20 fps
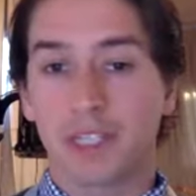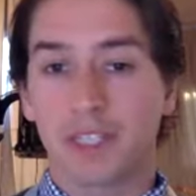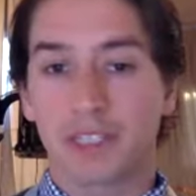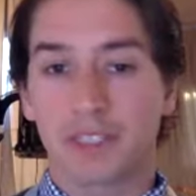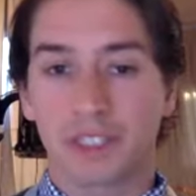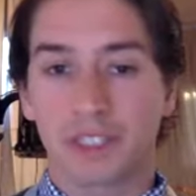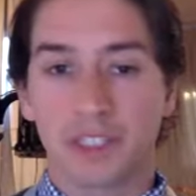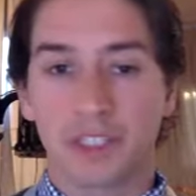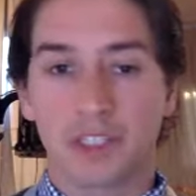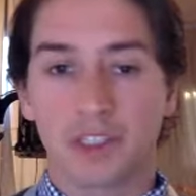
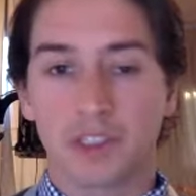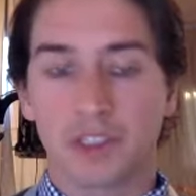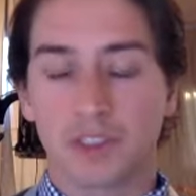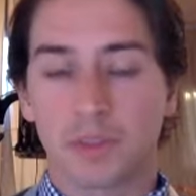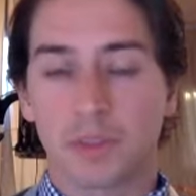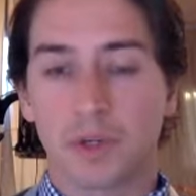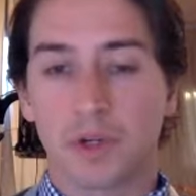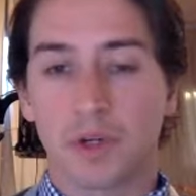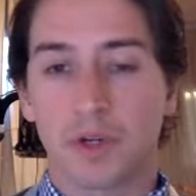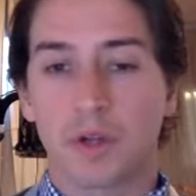decisions
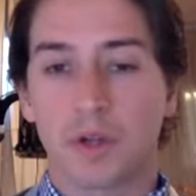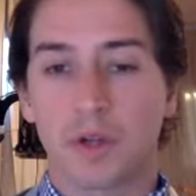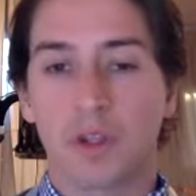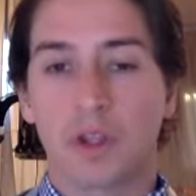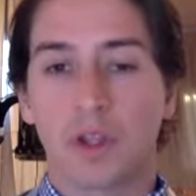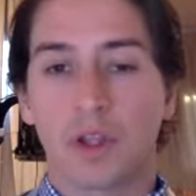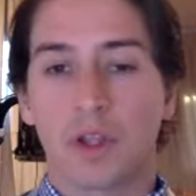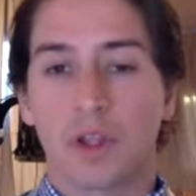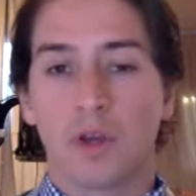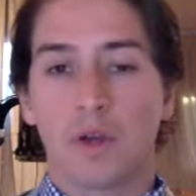about
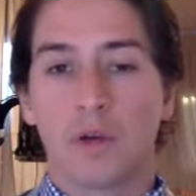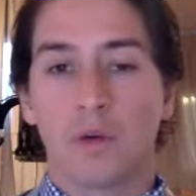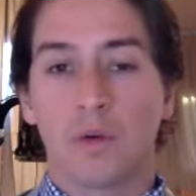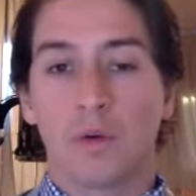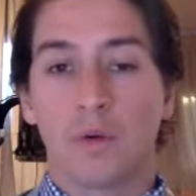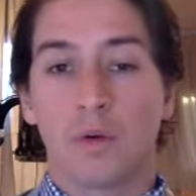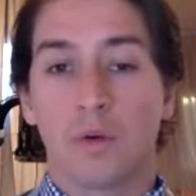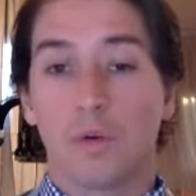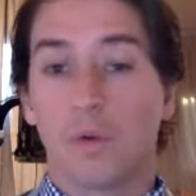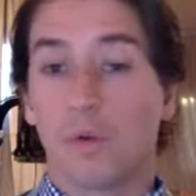
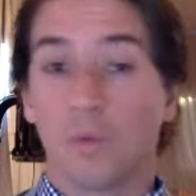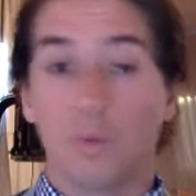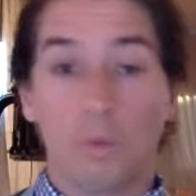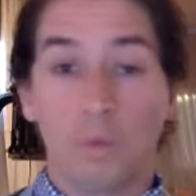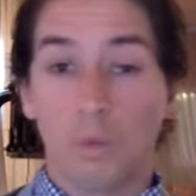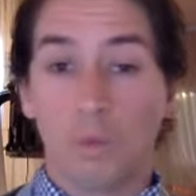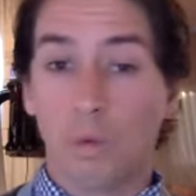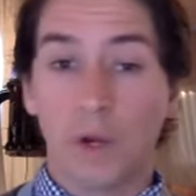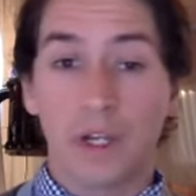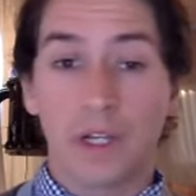
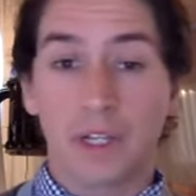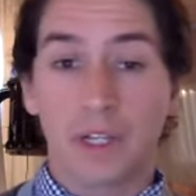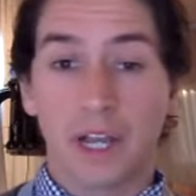what